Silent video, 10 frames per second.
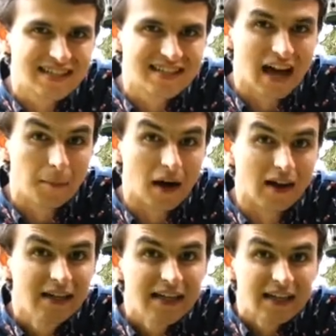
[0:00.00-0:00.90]
summer.
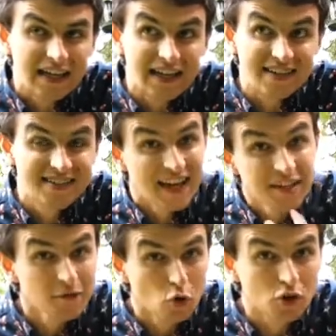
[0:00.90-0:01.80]
It's the
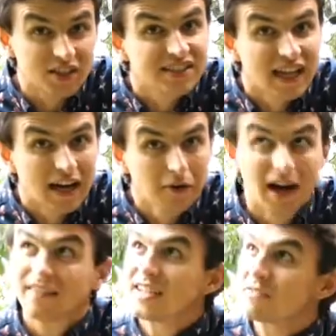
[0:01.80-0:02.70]
end of August now,
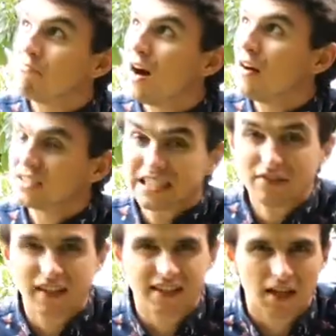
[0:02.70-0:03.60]
and these mild
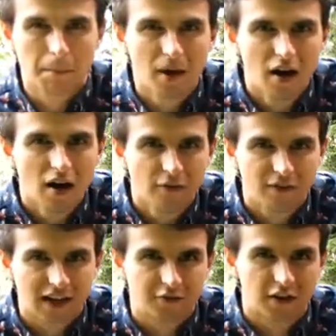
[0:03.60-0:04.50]
evenings are
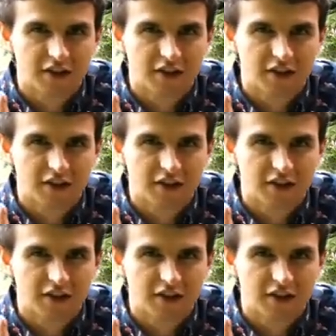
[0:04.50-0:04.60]
perfect for